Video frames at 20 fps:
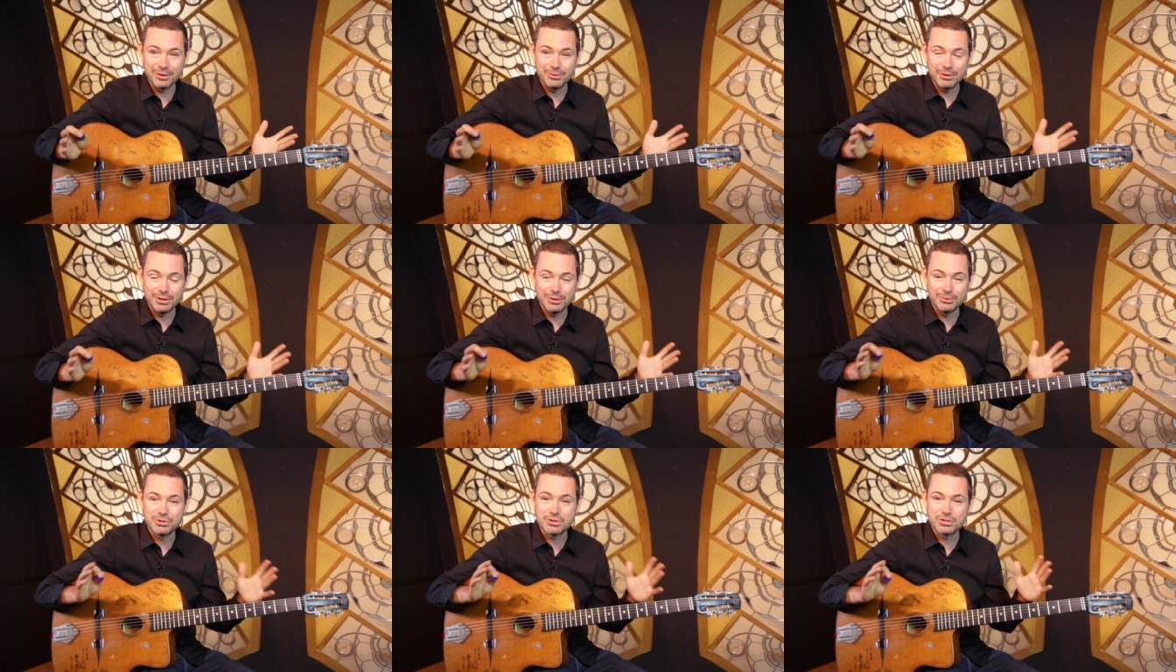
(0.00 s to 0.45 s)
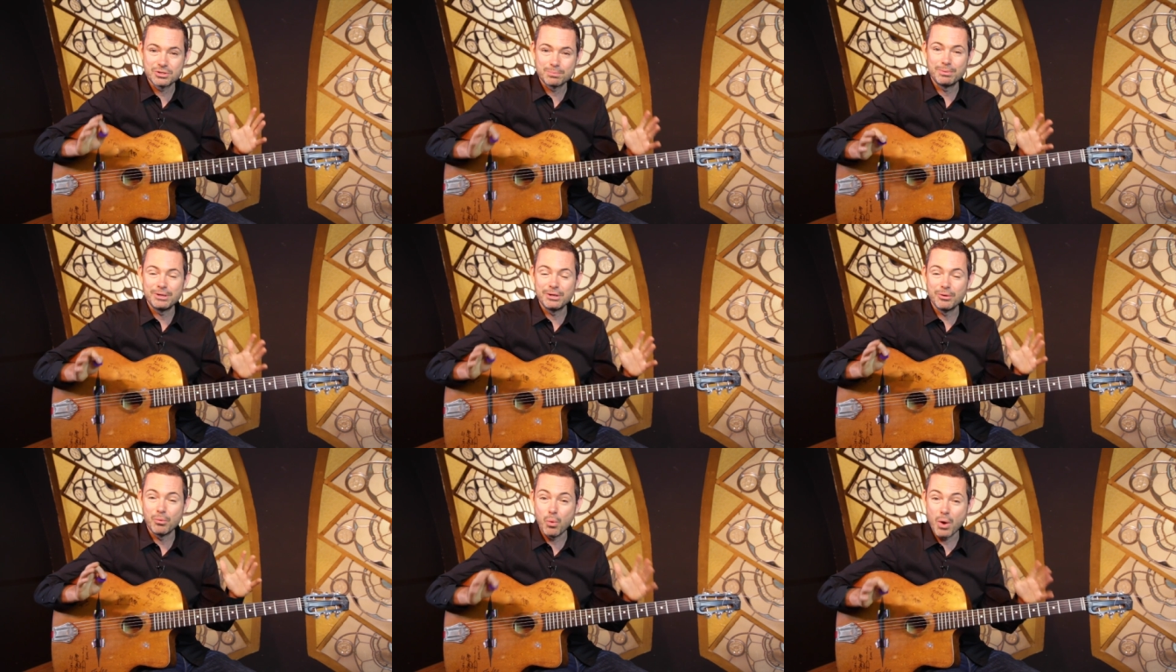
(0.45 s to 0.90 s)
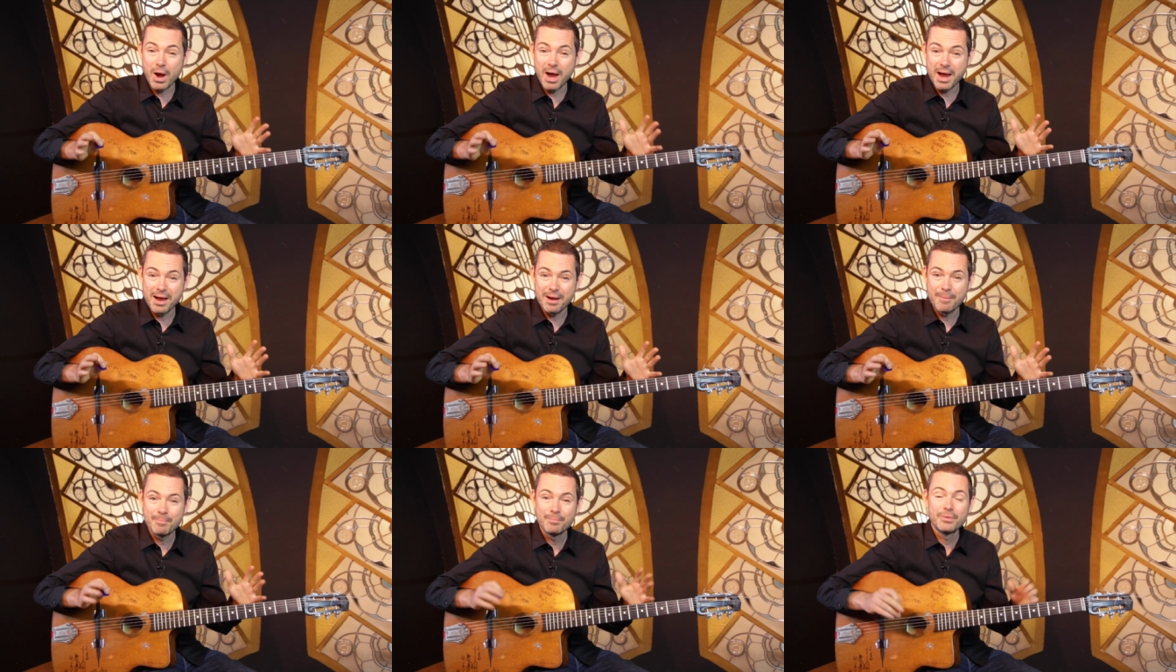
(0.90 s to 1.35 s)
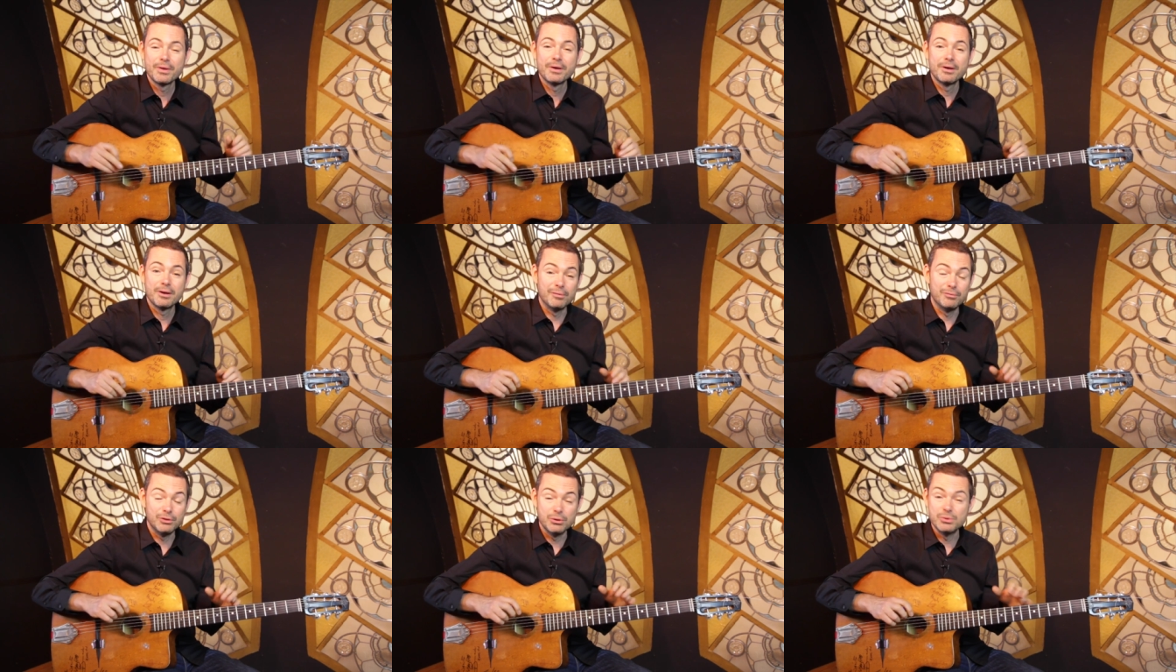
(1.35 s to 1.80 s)
You know, just be aware
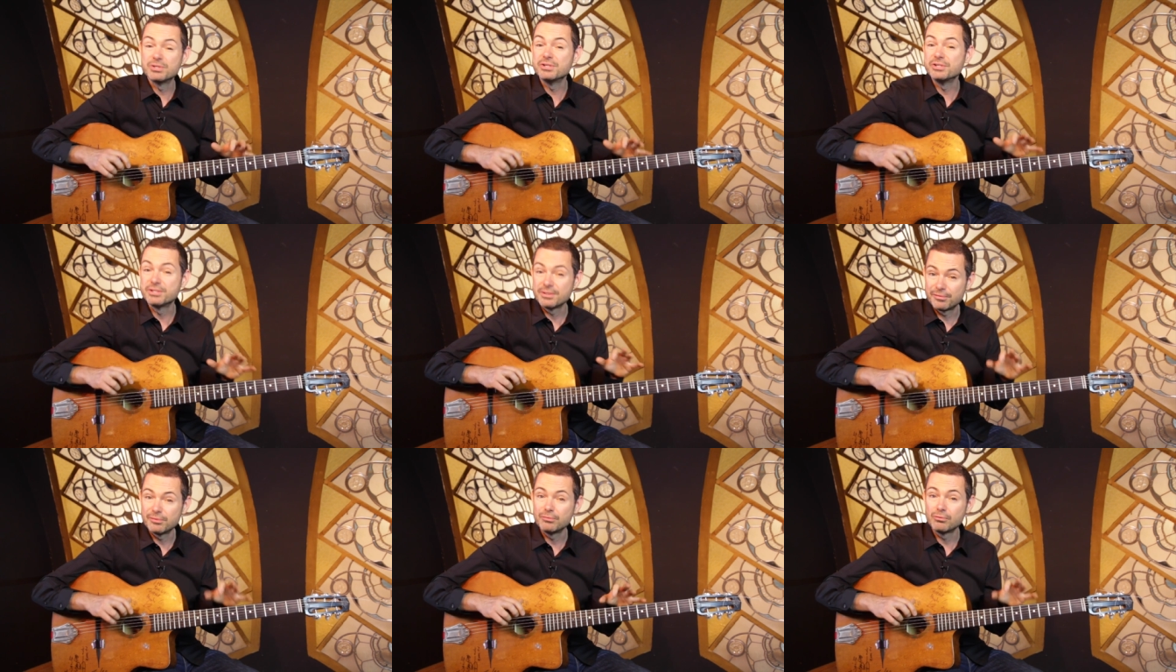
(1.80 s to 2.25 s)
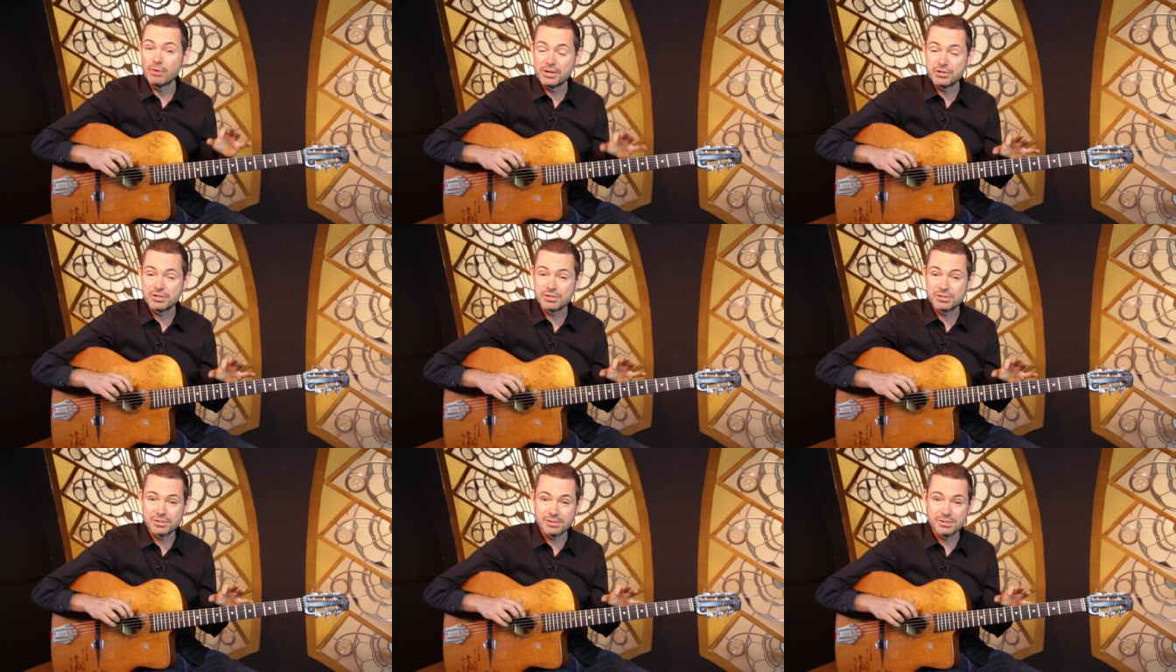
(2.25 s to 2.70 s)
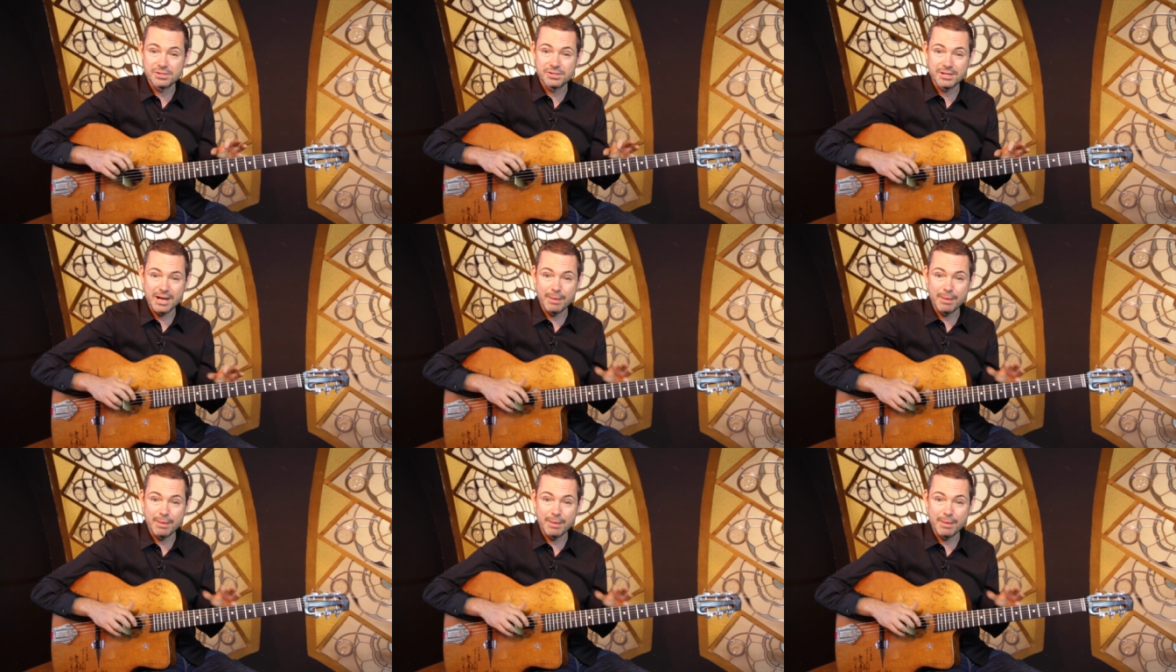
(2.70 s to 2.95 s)
of using different registers.